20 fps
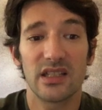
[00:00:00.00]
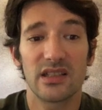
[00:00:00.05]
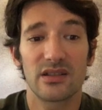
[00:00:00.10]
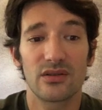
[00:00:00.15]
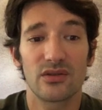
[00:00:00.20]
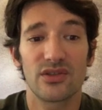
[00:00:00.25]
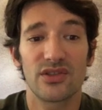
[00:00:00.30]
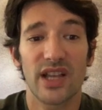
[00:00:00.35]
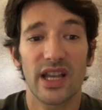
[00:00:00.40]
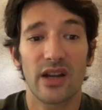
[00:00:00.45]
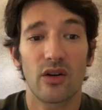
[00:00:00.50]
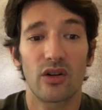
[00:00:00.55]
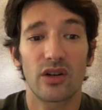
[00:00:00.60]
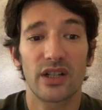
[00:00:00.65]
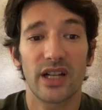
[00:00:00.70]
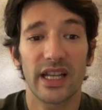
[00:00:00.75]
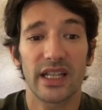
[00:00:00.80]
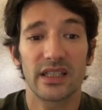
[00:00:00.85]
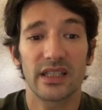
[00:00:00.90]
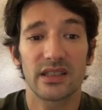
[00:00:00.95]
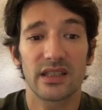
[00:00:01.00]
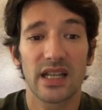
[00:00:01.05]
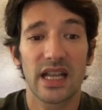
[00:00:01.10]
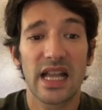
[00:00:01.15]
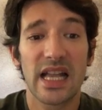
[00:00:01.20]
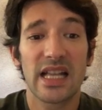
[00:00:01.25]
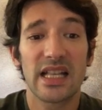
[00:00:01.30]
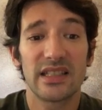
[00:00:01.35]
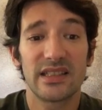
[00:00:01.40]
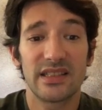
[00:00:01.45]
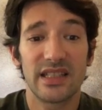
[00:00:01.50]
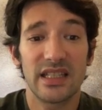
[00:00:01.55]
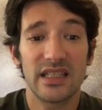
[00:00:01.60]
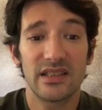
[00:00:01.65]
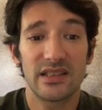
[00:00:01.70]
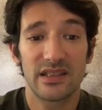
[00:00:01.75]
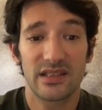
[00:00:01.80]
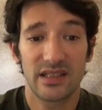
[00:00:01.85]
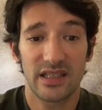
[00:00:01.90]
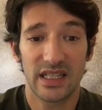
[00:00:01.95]
to say ornate,
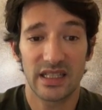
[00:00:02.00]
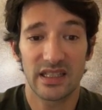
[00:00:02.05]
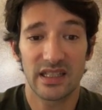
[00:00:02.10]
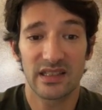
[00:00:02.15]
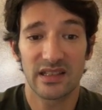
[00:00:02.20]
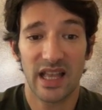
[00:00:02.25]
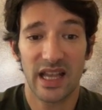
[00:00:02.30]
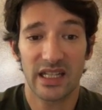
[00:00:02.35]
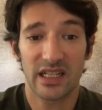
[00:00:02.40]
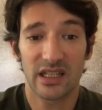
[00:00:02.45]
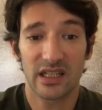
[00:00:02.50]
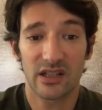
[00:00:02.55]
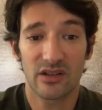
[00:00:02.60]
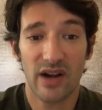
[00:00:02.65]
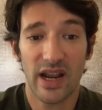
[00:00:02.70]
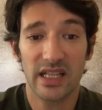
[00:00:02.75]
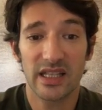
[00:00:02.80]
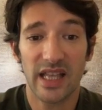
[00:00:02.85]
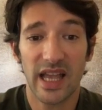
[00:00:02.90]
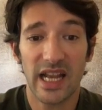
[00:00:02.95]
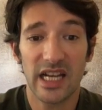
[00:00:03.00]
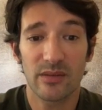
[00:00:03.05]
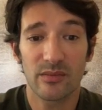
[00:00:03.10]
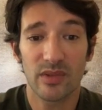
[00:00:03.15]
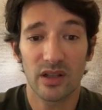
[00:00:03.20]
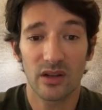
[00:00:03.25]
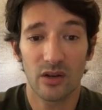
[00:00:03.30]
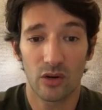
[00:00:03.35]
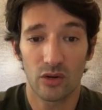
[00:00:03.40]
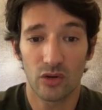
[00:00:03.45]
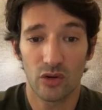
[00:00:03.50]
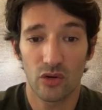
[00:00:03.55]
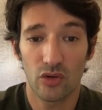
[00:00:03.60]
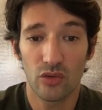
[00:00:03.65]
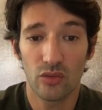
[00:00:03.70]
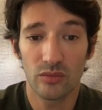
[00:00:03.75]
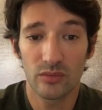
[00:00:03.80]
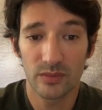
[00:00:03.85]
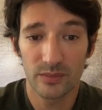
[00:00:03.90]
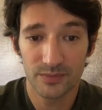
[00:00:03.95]
since it is like a great animal on
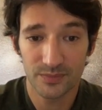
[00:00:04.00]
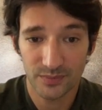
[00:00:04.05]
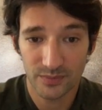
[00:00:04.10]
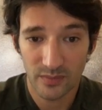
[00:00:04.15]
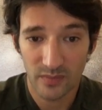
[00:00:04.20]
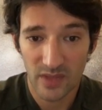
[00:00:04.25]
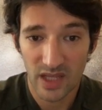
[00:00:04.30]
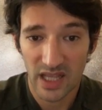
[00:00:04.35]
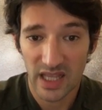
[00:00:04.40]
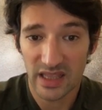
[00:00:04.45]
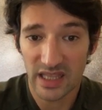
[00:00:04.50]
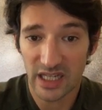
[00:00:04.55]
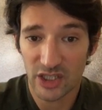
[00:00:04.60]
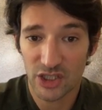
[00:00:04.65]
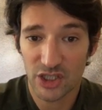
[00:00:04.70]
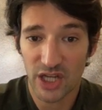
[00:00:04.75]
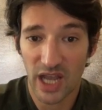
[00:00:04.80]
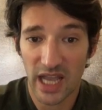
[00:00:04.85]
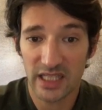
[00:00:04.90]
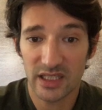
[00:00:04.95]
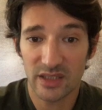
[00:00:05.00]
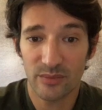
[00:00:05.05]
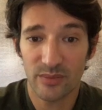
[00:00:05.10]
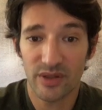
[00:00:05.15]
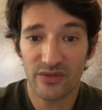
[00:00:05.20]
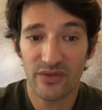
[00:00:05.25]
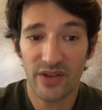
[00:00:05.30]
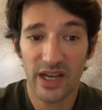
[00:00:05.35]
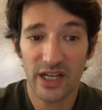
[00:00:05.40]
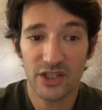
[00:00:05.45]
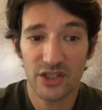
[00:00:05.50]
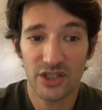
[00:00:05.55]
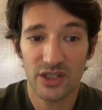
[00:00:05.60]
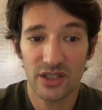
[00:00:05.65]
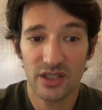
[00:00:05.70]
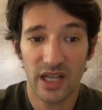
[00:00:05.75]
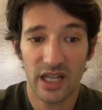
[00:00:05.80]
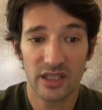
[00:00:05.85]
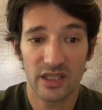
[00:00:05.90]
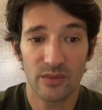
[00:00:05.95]
whom there shine the
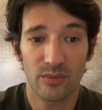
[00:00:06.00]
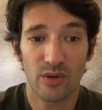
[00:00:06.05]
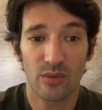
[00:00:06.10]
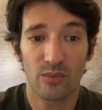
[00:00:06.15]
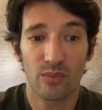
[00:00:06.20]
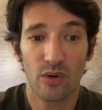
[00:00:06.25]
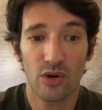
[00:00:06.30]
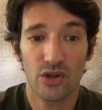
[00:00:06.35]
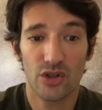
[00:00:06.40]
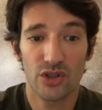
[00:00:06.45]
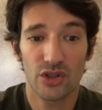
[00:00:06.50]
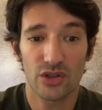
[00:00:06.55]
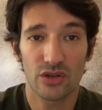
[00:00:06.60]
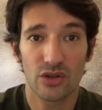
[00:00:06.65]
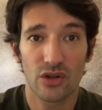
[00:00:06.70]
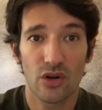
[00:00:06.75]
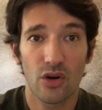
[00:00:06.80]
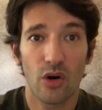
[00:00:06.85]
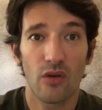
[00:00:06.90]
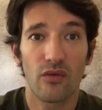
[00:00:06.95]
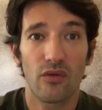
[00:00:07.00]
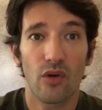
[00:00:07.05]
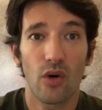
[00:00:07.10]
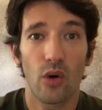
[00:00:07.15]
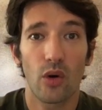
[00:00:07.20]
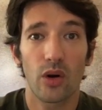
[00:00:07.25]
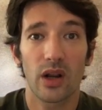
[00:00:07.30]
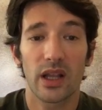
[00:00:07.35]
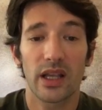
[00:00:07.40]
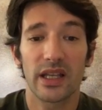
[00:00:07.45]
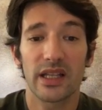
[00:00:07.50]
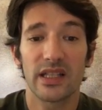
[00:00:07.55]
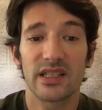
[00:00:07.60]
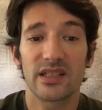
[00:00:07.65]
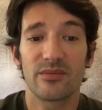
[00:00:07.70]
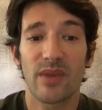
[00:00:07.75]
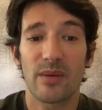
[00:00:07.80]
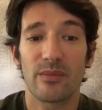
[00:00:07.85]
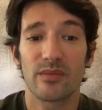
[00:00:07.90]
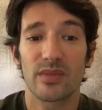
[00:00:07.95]
perfection and the proportion of all its
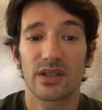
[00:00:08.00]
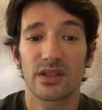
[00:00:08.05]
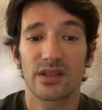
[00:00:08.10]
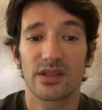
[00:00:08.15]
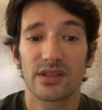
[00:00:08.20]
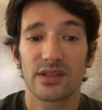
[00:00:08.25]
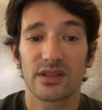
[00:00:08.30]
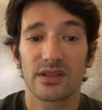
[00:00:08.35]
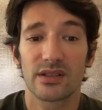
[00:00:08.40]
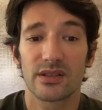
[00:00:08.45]
members.